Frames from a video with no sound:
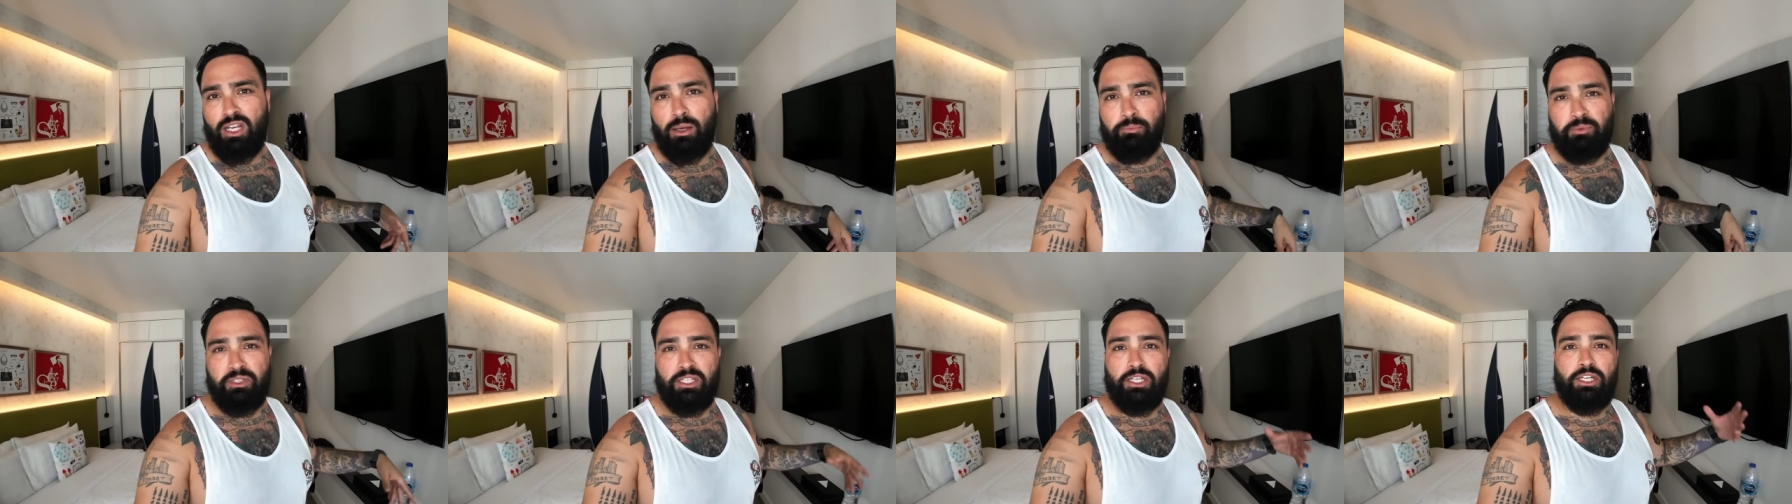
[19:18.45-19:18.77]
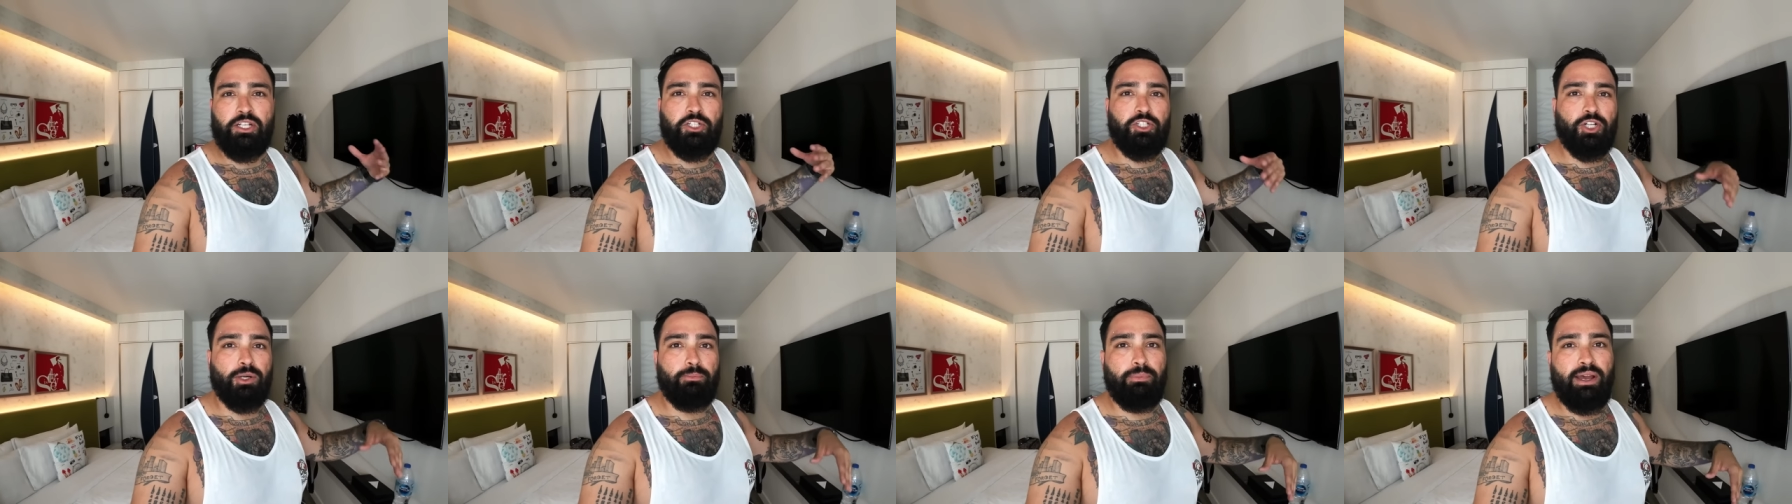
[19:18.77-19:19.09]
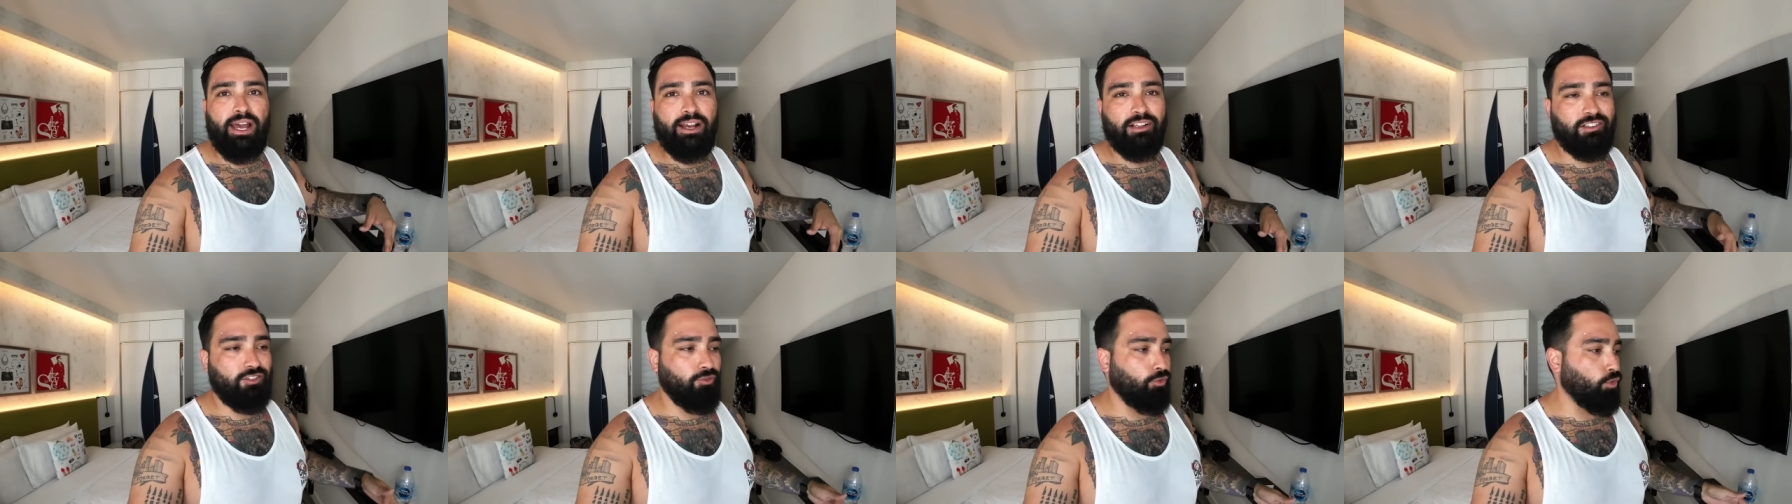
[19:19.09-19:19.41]
up to get your
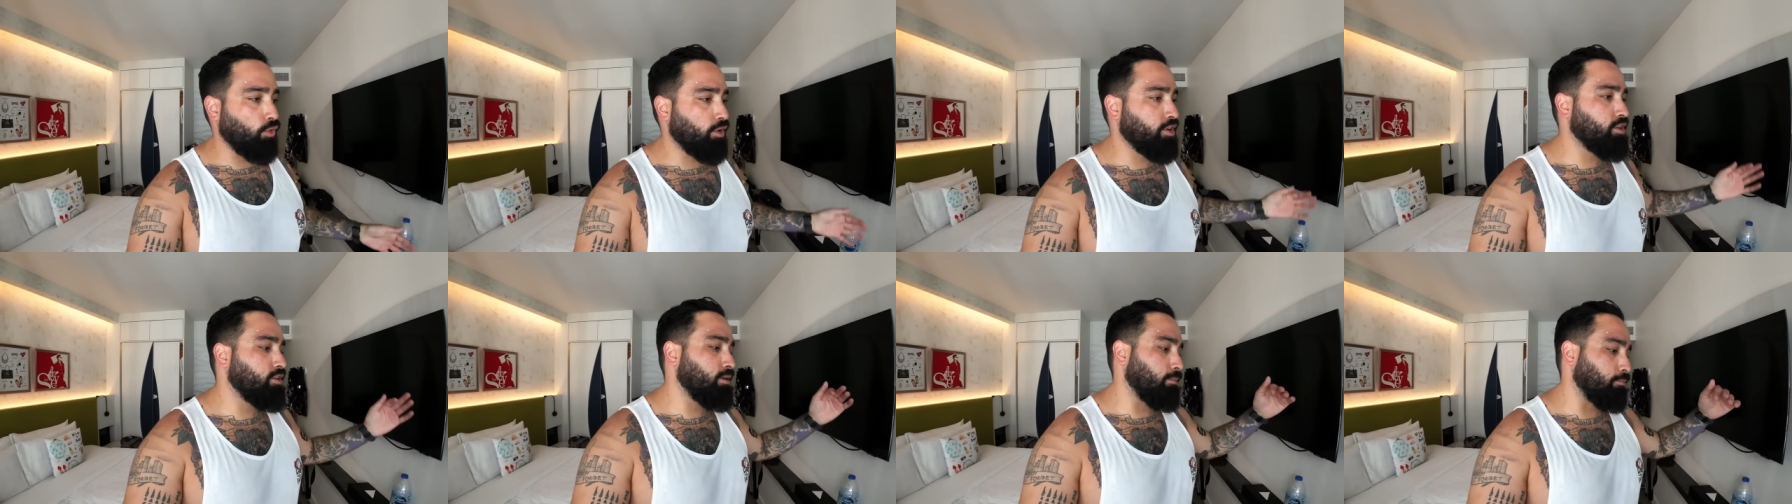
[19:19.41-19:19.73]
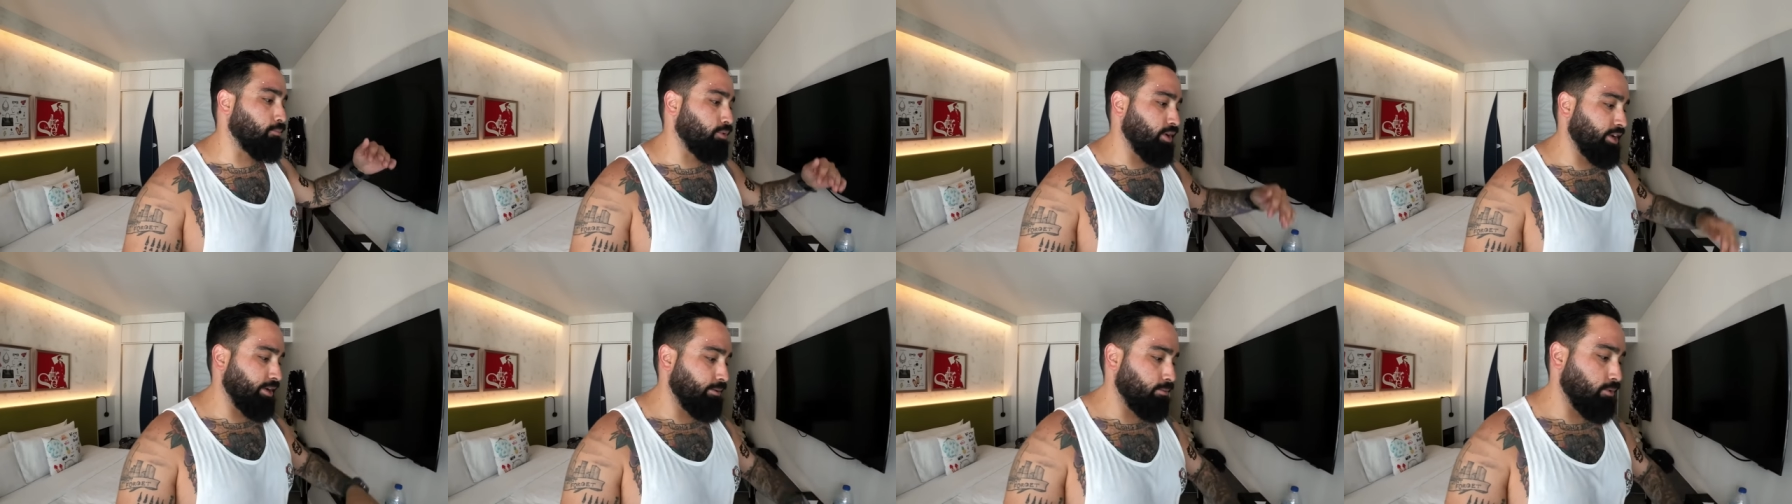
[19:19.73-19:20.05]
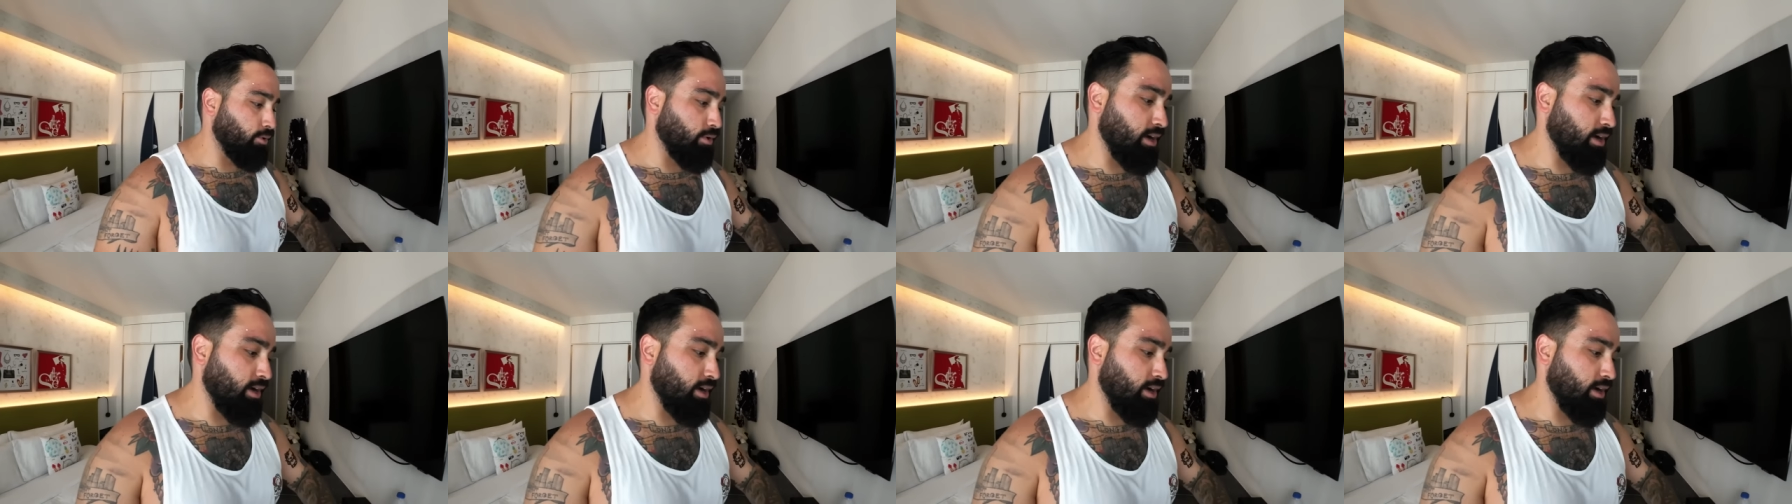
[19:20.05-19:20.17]
bags for you and bring them